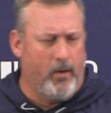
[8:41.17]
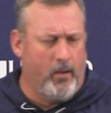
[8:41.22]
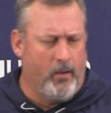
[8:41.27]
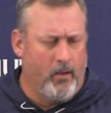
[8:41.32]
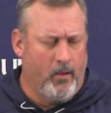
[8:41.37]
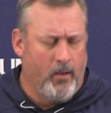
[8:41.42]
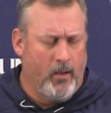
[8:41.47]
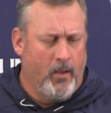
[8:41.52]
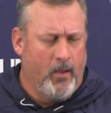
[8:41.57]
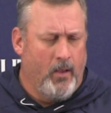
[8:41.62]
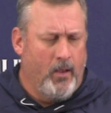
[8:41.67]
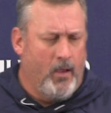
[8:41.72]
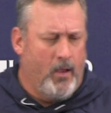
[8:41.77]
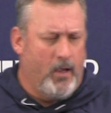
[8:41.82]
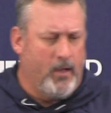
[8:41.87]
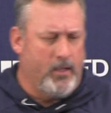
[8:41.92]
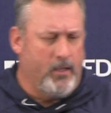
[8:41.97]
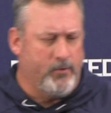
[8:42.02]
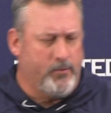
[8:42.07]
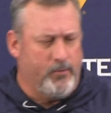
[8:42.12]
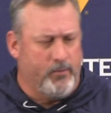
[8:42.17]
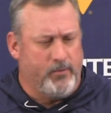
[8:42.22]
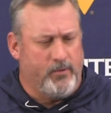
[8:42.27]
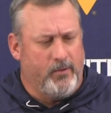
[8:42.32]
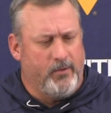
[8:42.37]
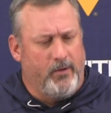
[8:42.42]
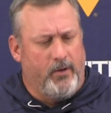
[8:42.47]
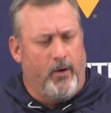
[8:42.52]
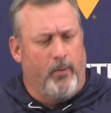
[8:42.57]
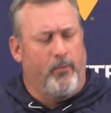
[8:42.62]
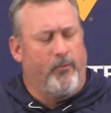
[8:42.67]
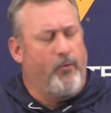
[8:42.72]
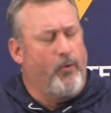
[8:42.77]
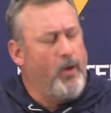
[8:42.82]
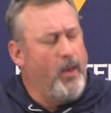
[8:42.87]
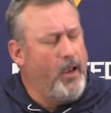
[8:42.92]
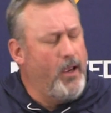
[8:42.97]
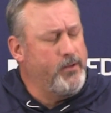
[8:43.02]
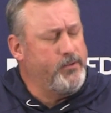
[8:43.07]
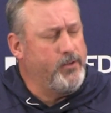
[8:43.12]
I guess it was the year
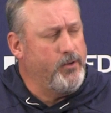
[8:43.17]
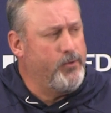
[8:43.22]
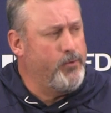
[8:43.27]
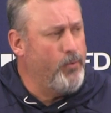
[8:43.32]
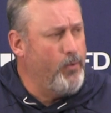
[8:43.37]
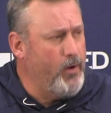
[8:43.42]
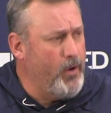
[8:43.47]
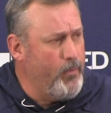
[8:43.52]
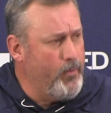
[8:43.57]
before last at Troy.